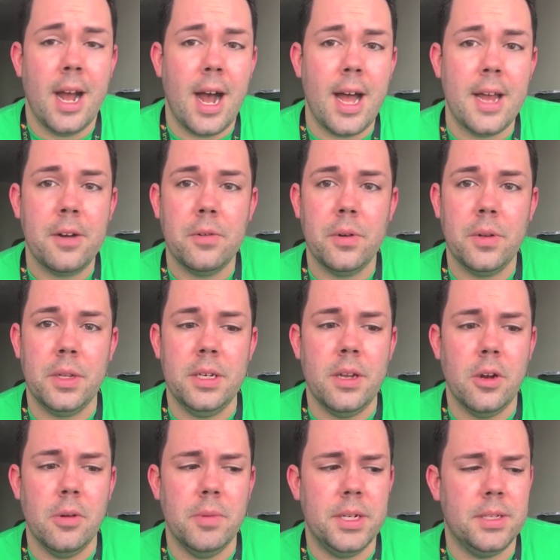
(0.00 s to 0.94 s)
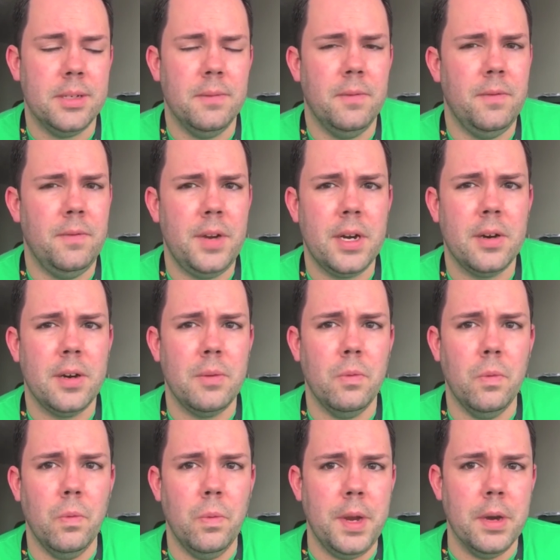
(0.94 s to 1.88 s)
I don't really know, but it's a very
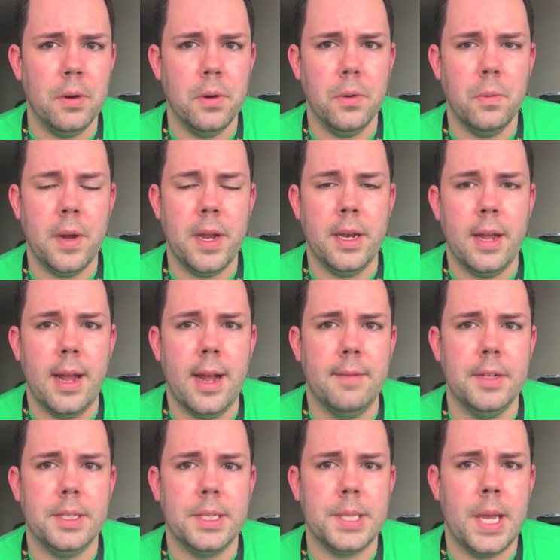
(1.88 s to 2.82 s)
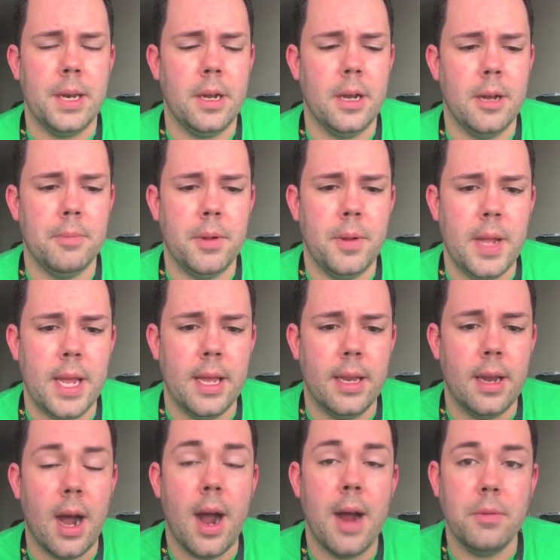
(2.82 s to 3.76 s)
weird way to have it set up,
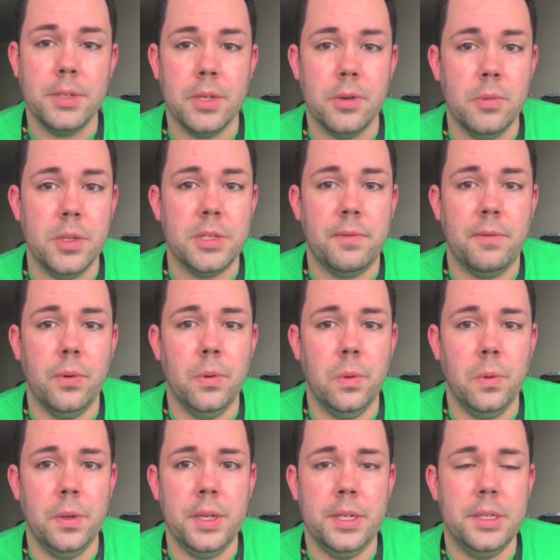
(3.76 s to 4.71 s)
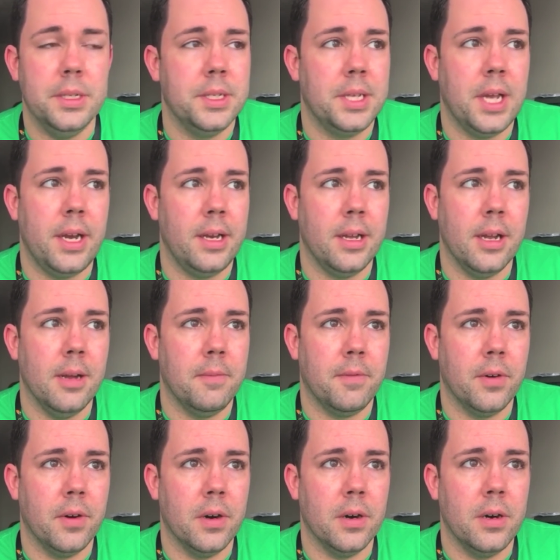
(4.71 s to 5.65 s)
and I was almost fooled into signing up
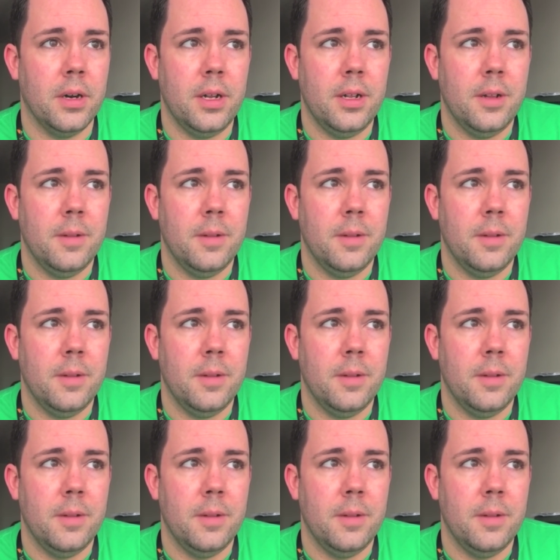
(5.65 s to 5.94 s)
for